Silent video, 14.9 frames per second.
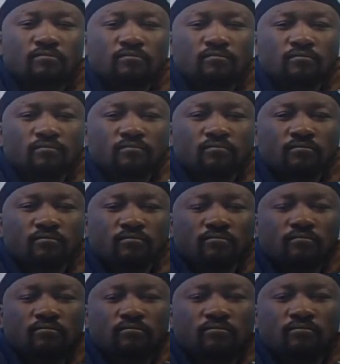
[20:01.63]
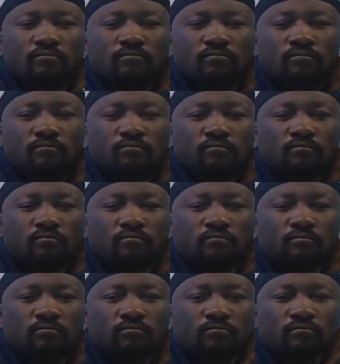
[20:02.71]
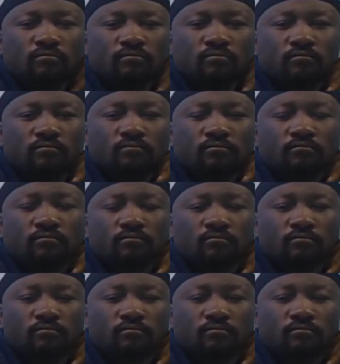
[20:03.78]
This person isn't speaking.